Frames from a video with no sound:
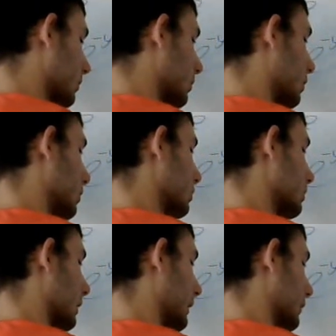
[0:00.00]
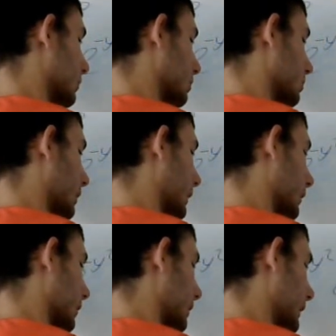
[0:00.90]
cosine squared
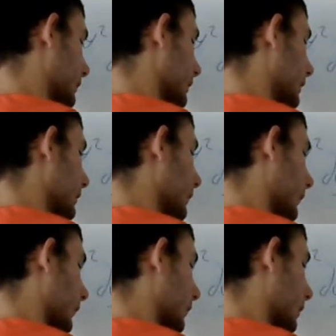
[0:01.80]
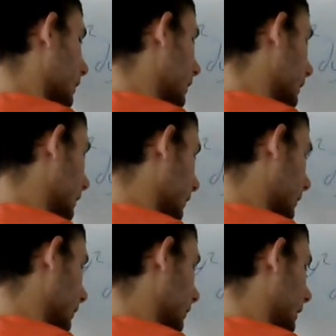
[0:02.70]
theta.
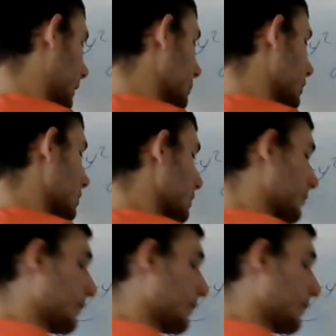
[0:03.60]
I'm going to just